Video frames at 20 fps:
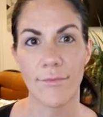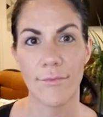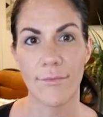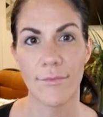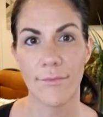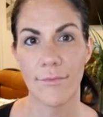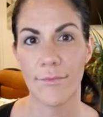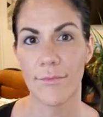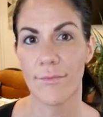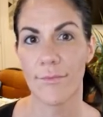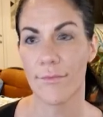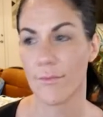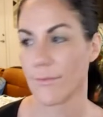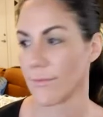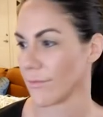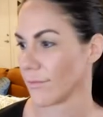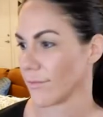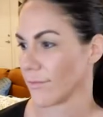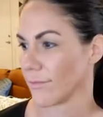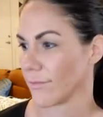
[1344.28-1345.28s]

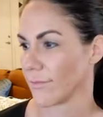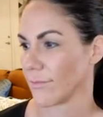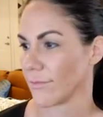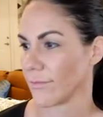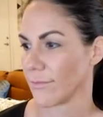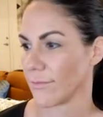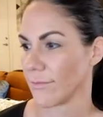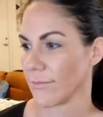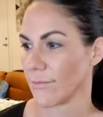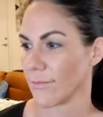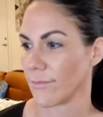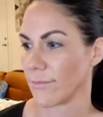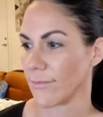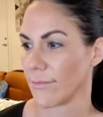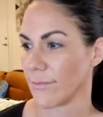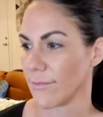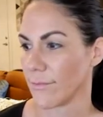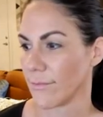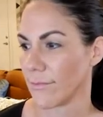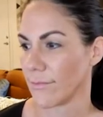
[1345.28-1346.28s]

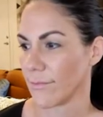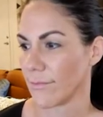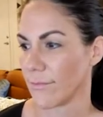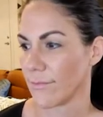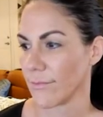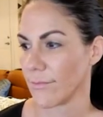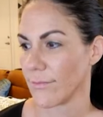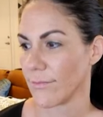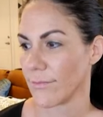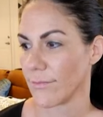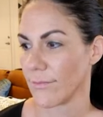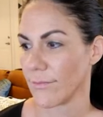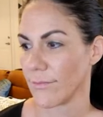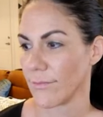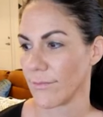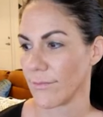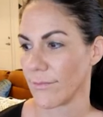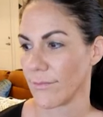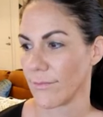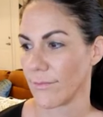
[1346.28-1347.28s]

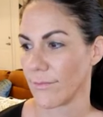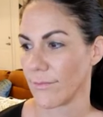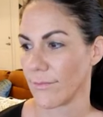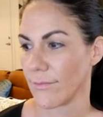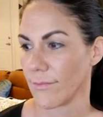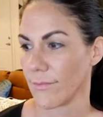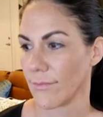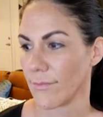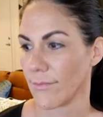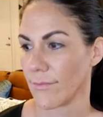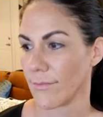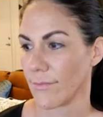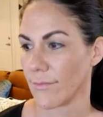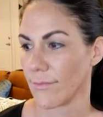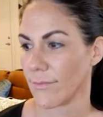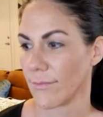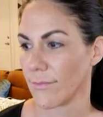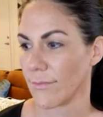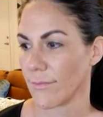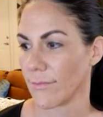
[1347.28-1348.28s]

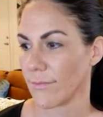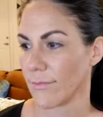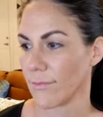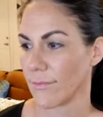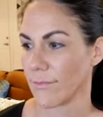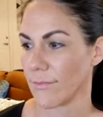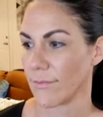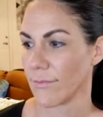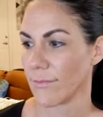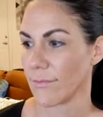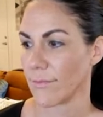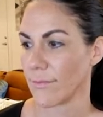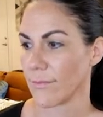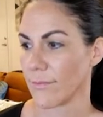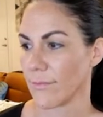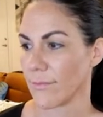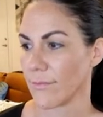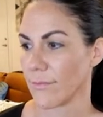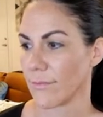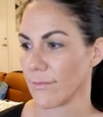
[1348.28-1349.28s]

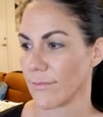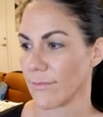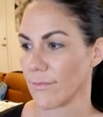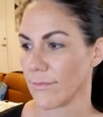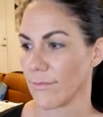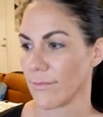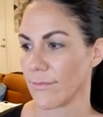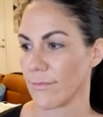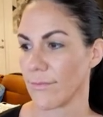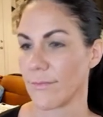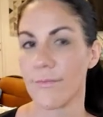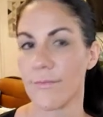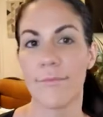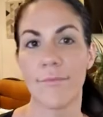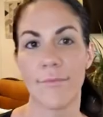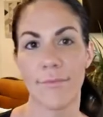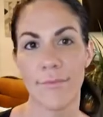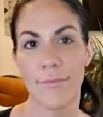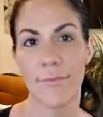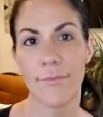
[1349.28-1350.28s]

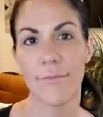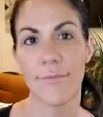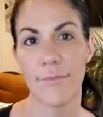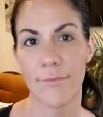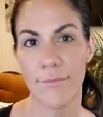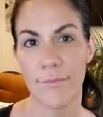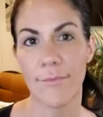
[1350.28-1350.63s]
This person isn't speaking.